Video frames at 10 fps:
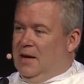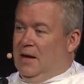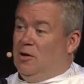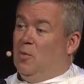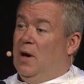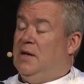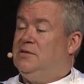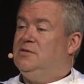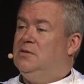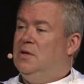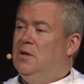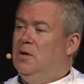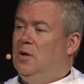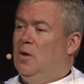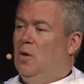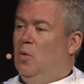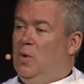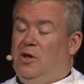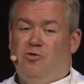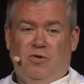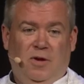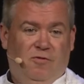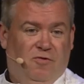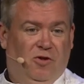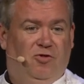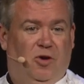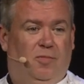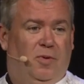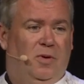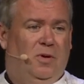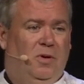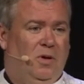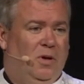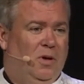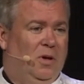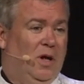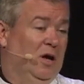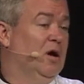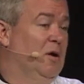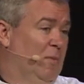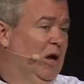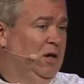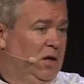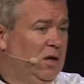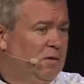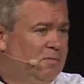in the West, we treat friendship like a commodity.